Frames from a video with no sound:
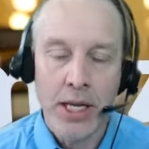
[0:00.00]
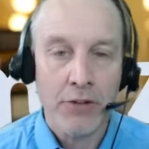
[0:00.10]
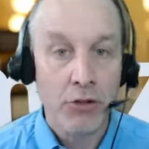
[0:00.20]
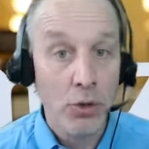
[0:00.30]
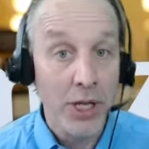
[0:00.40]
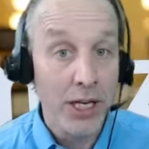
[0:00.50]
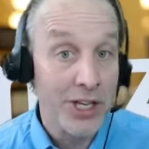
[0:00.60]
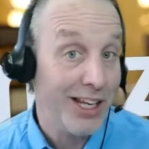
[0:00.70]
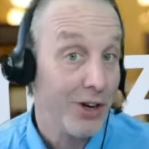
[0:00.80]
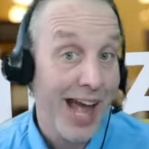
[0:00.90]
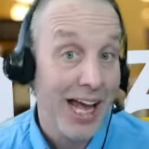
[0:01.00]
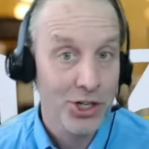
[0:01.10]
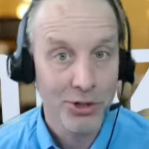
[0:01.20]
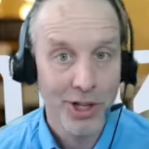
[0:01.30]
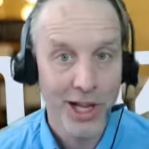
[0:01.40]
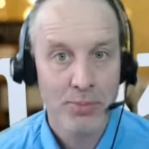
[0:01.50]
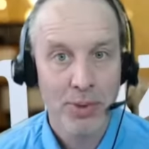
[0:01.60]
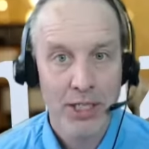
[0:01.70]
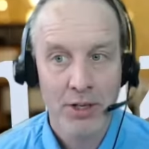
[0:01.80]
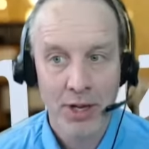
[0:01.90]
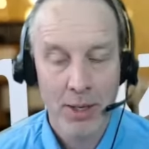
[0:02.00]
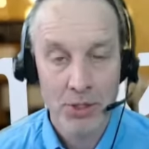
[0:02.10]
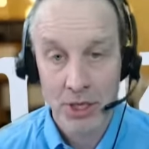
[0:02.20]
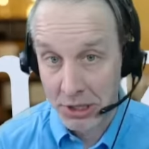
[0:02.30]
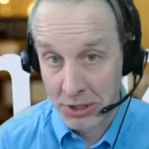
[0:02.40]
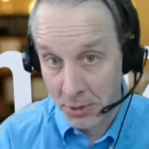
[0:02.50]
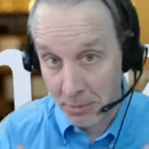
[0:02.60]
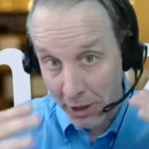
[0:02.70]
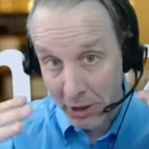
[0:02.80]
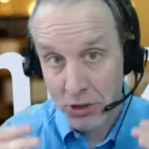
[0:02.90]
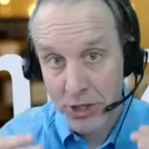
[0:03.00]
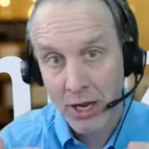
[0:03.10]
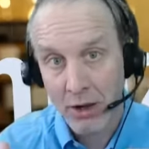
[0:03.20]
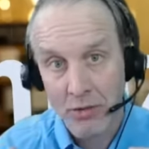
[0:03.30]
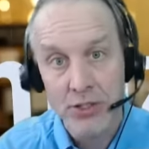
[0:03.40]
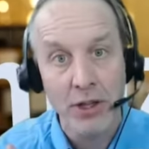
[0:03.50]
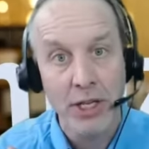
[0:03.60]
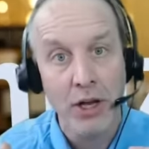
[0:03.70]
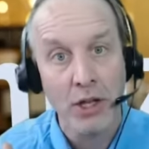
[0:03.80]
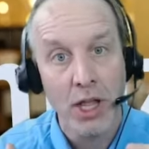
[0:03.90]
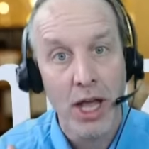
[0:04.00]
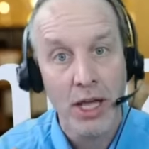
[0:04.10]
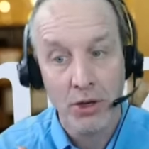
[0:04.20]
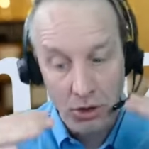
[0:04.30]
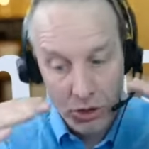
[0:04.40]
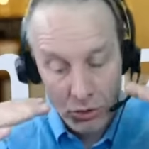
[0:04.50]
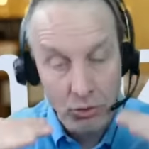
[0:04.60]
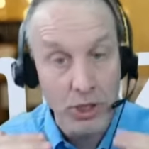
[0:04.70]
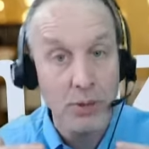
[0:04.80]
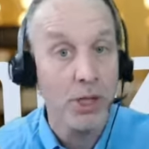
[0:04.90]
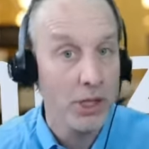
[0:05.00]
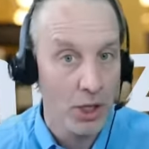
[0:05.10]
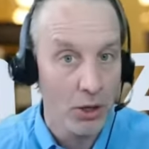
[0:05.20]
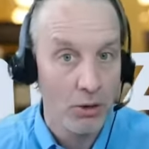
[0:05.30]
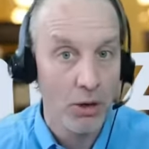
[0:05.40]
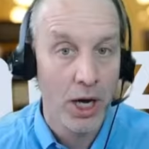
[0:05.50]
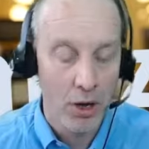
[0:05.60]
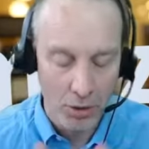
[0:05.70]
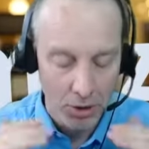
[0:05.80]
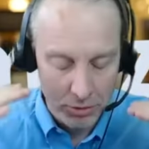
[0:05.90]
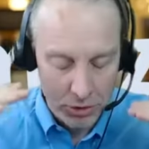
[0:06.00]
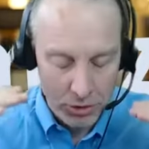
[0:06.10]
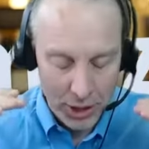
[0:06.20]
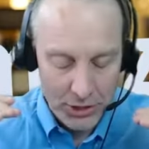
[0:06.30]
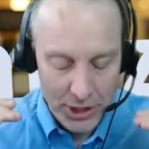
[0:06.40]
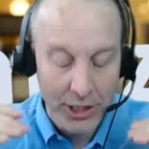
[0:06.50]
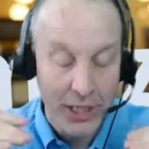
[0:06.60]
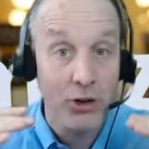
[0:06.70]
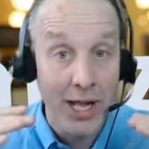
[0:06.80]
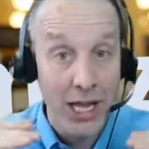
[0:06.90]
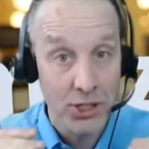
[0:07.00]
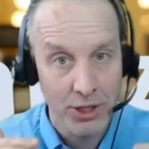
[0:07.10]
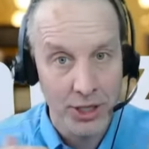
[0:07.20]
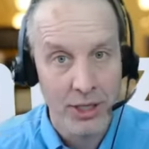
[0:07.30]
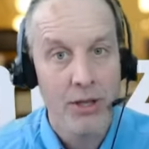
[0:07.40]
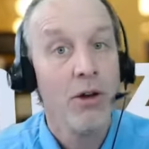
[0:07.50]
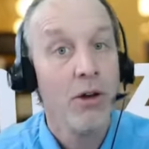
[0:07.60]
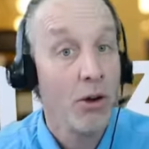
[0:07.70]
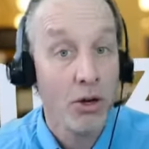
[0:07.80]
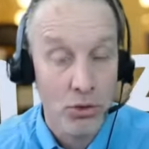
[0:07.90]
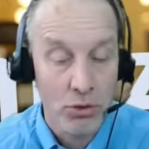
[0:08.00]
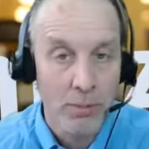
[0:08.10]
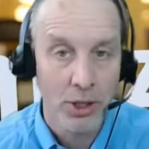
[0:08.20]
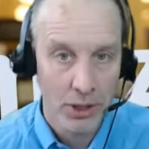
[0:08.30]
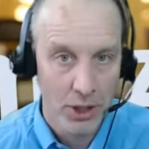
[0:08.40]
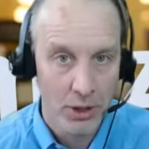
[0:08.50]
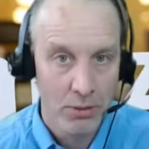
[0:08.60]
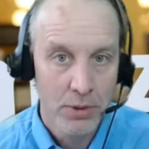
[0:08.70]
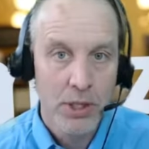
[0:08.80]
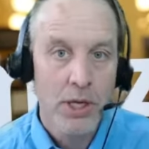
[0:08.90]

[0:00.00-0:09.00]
If you get into international aspects of Amazon, because the barriers now of selling online are extremely low, selling internationally are extremely low.